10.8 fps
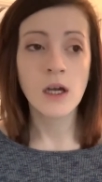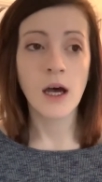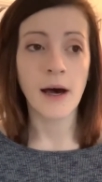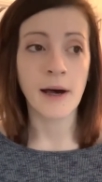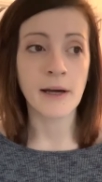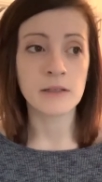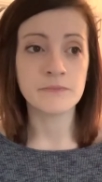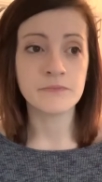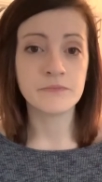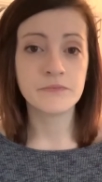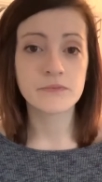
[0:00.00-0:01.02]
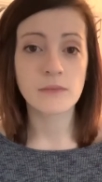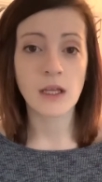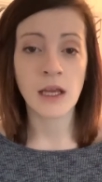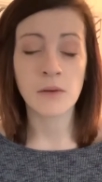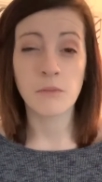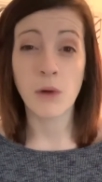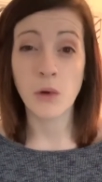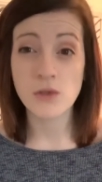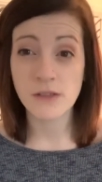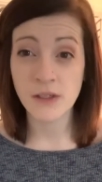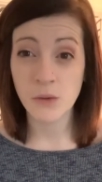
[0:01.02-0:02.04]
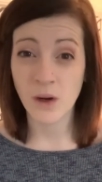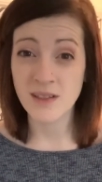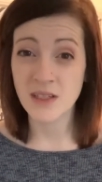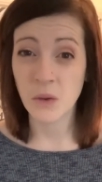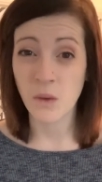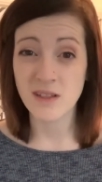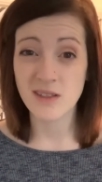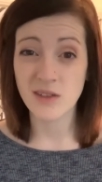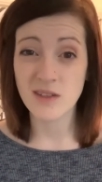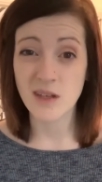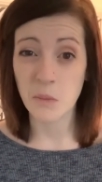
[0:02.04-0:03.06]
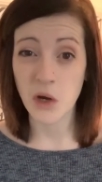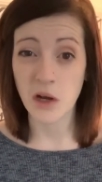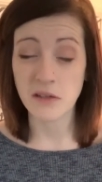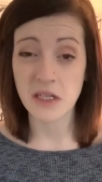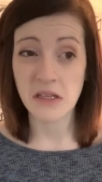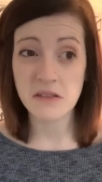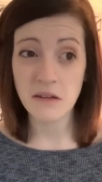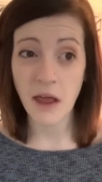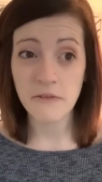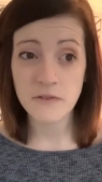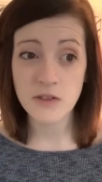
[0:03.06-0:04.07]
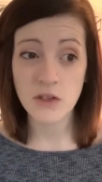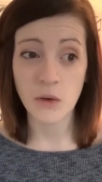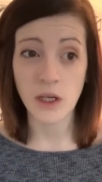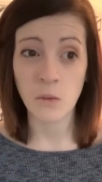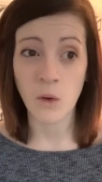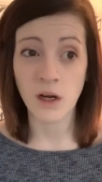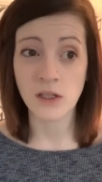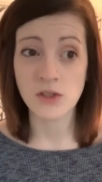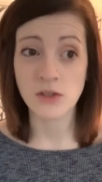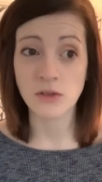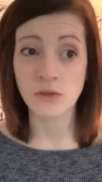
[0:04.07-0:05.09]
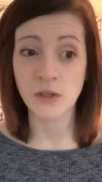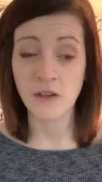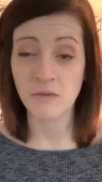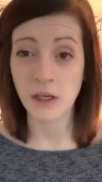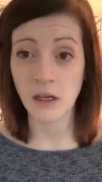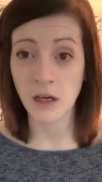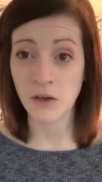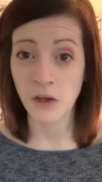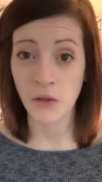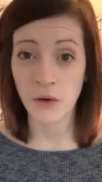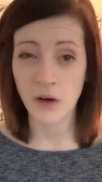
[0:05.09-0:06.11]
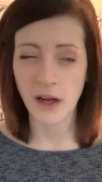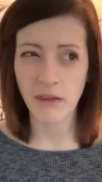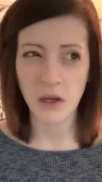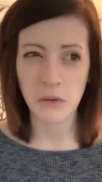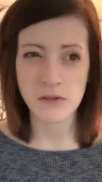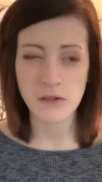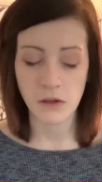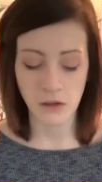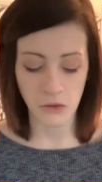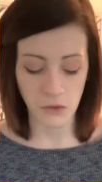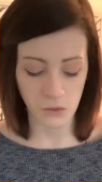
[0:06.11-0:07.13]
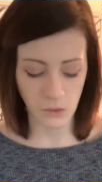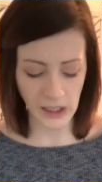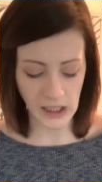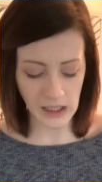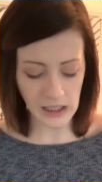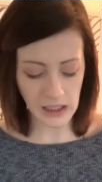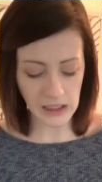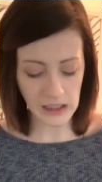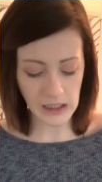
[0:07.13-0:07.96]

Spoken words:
And most of it was, there was still some contents left, so he wanted to give me another, I think it was another week